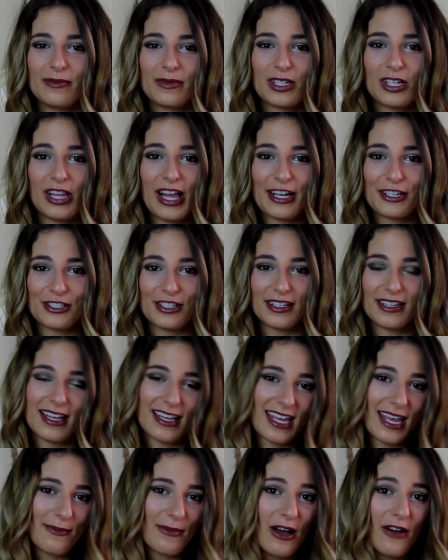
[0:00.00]
collection
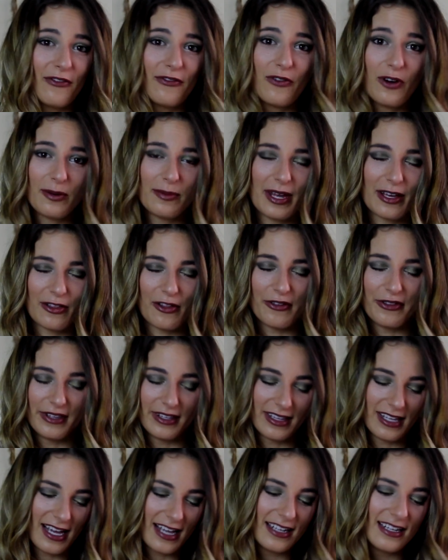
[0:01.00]
that came out for my
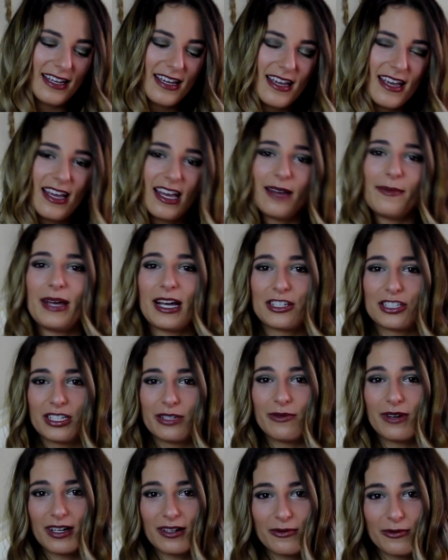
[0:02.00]
clothing line. I'm
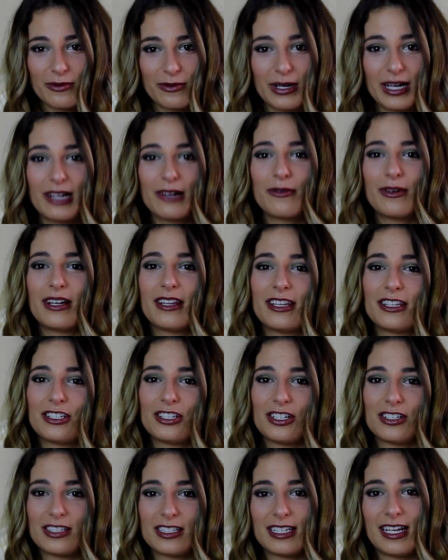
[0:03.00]
actually wearing one of the
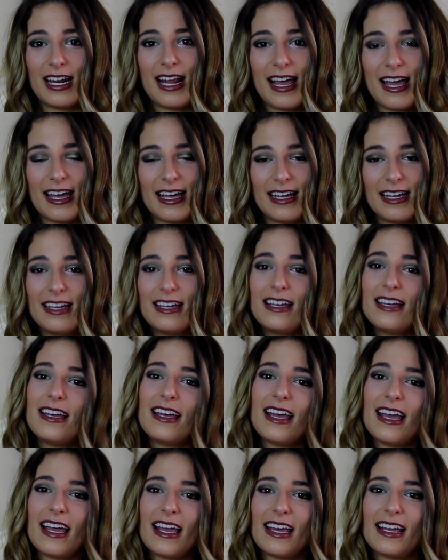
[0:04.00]
shirts today,
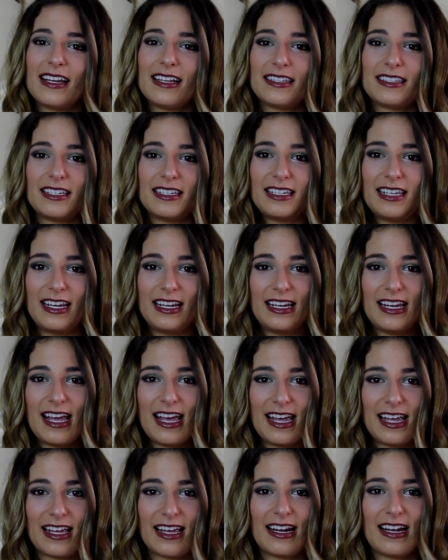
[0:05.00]
and it's a yin
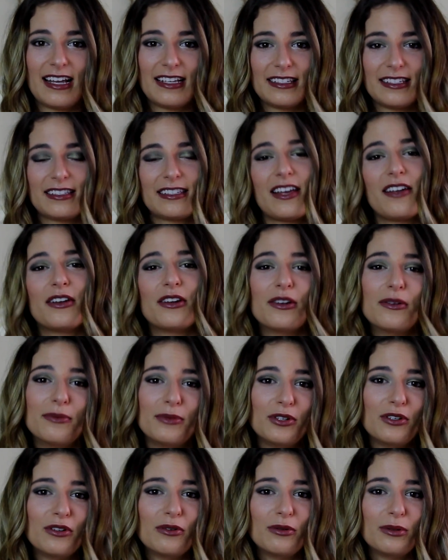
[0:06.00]
yang and it has a sun and
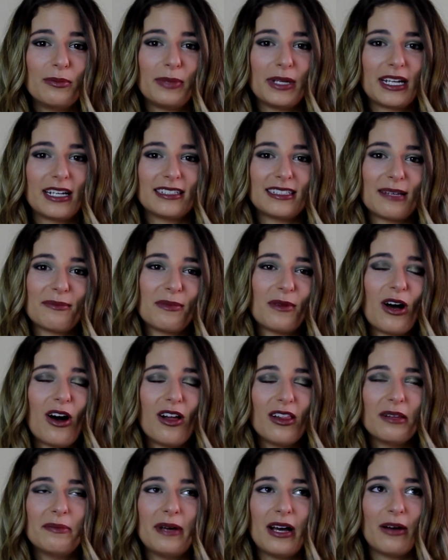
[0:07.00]
a moon because I'm
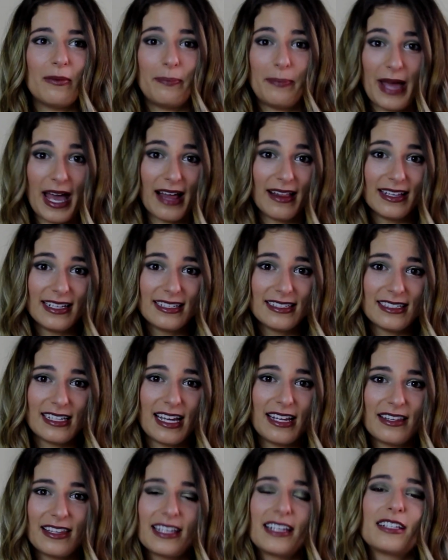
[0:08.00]
all about balance.
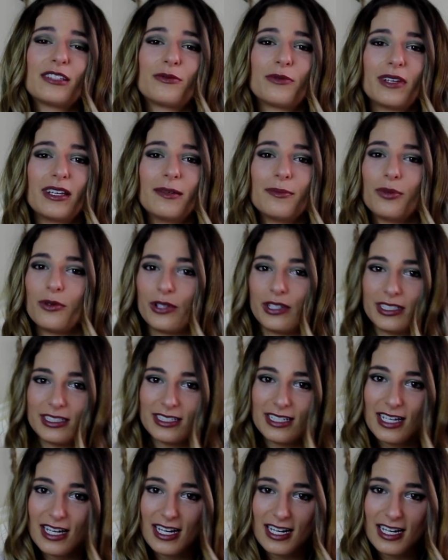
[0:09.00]
I think it's really important